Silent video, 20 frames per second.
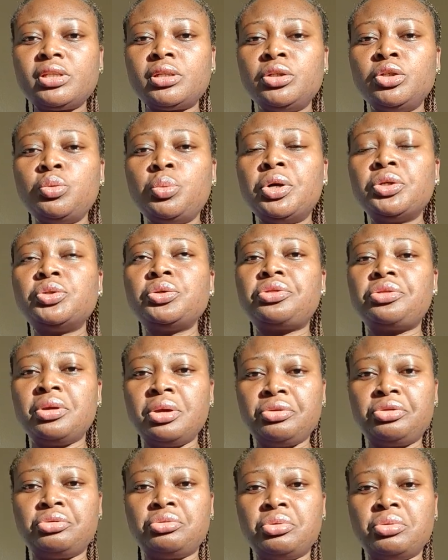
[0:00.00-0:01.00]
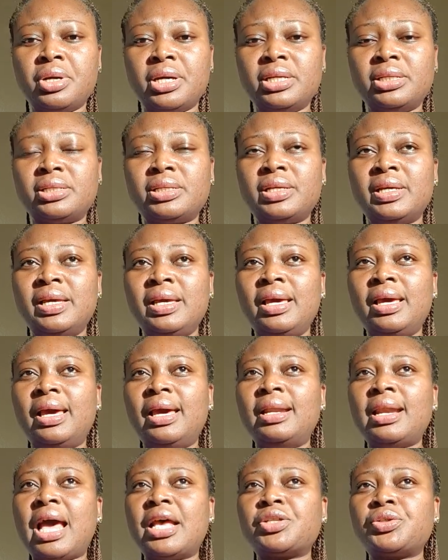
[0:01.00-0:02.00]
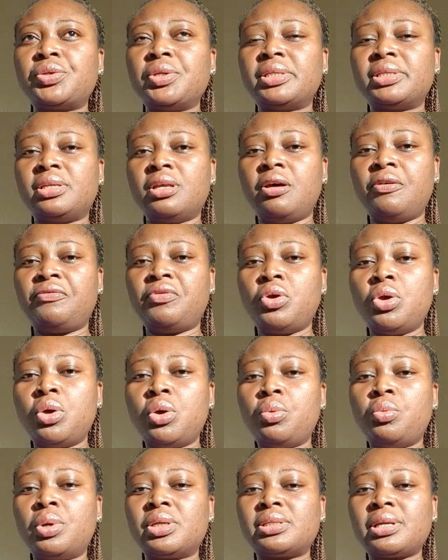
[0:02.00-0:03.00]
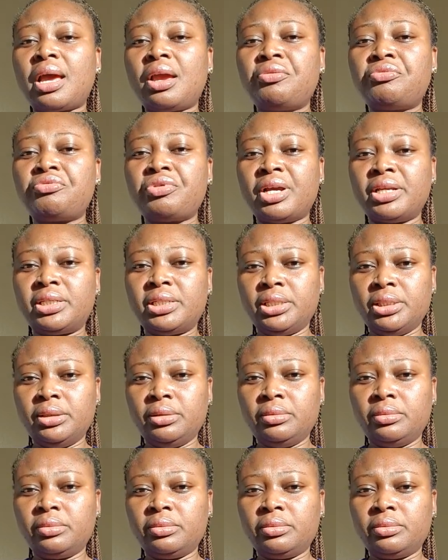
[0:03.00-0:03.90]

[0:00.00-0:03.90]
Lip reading: You want to think through it and ask yourself, was I ready?